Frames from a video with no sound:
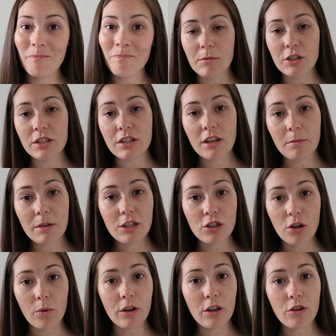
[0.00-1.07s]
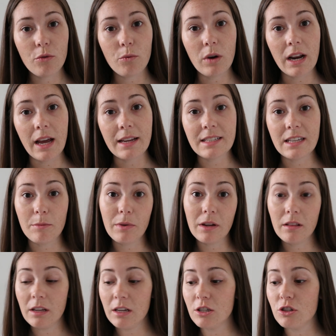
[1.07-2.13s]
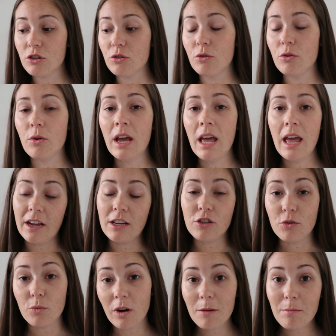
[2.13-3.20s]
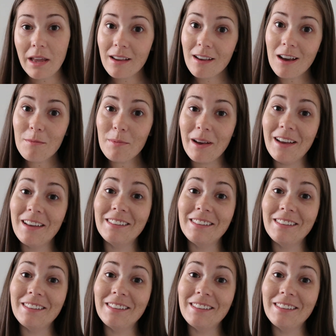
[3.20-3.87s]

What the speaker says: I'm just gonna be showing you what I typically do if I do wear makeup.